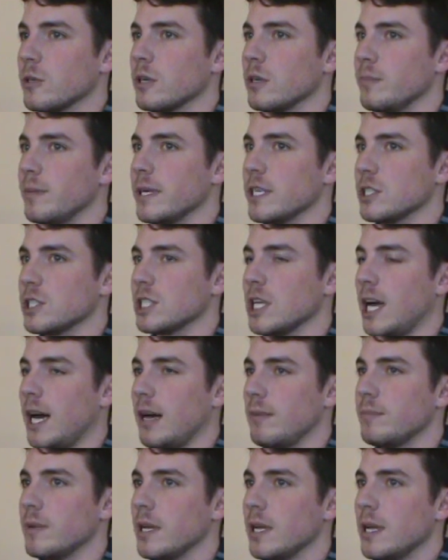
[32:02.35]
could have been a
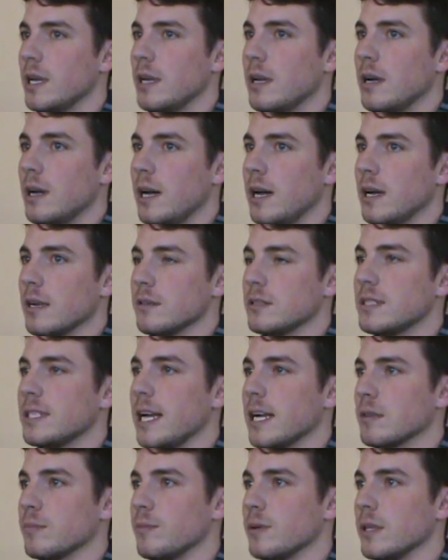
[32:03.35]
shop. Uh, it was
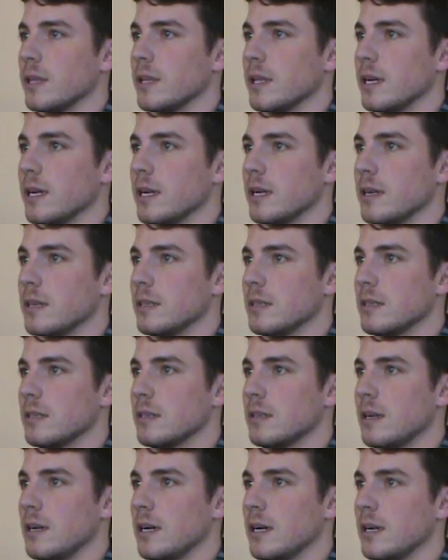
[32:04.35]
attacked with a,
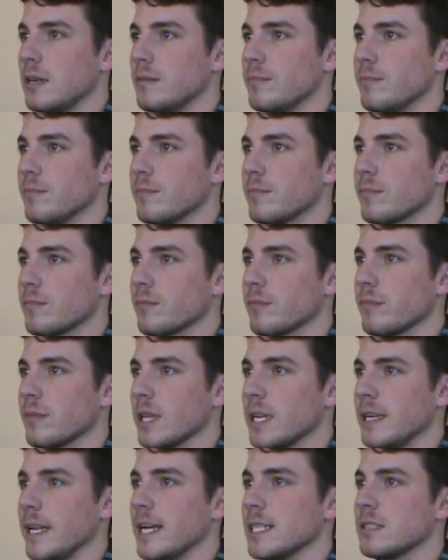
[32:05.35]
uh, um,
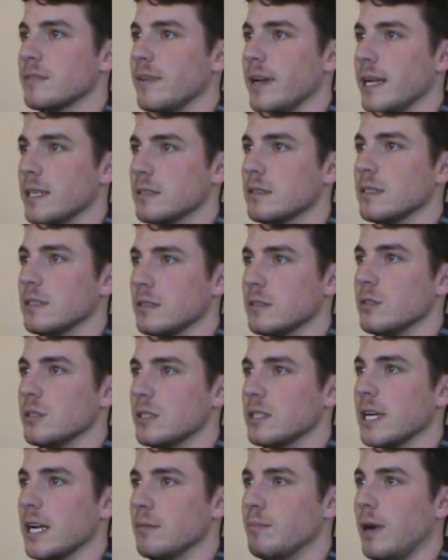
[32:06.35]
an ASFAS, the
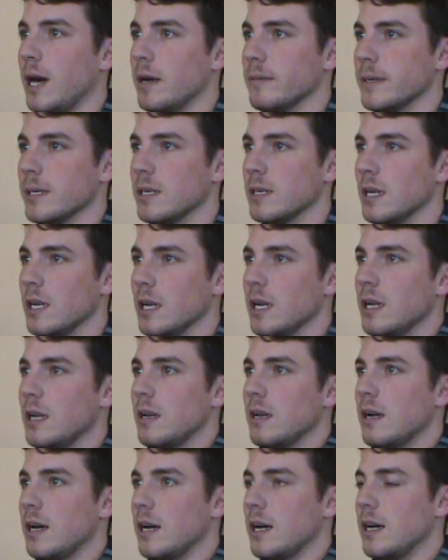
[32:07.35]
suicide bomber.
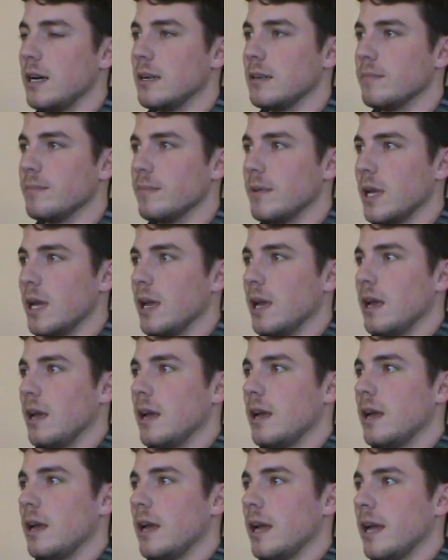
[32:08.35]
Um,
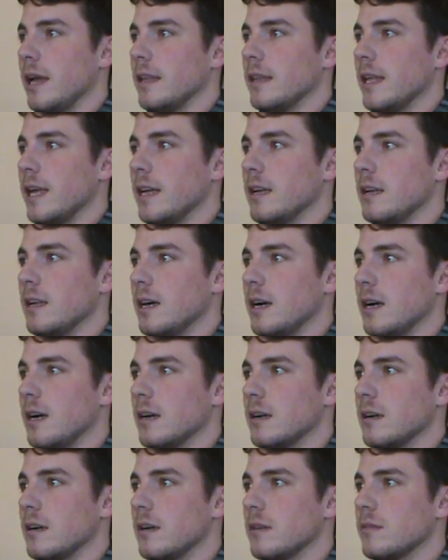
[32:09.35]
and then
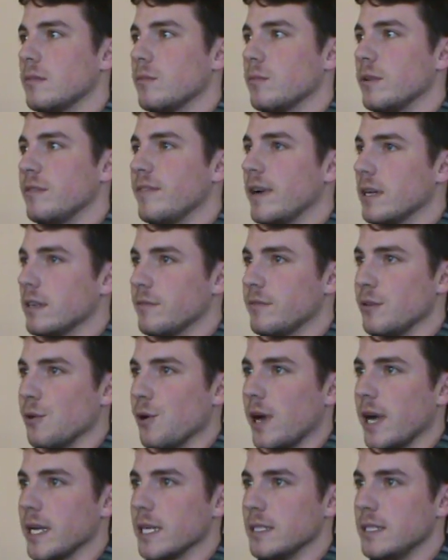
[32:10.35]
uh, we found a
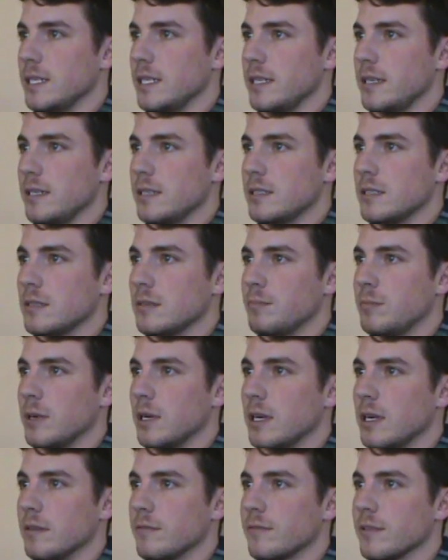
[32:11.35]
few IEDs,
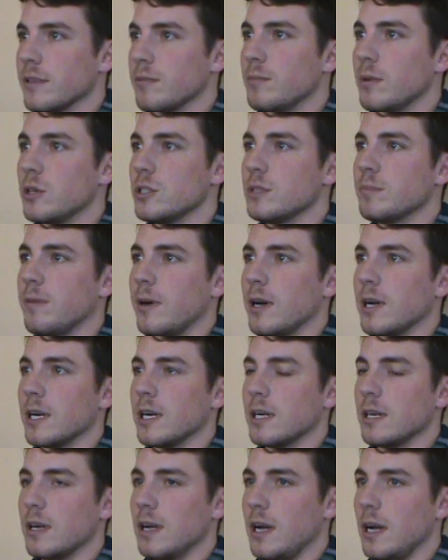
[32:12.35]
but for the most
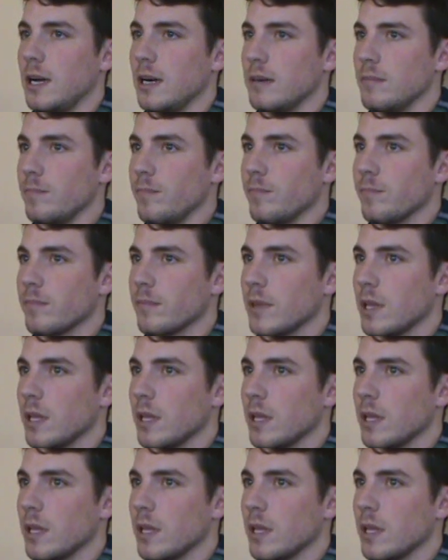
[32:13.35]
part, um,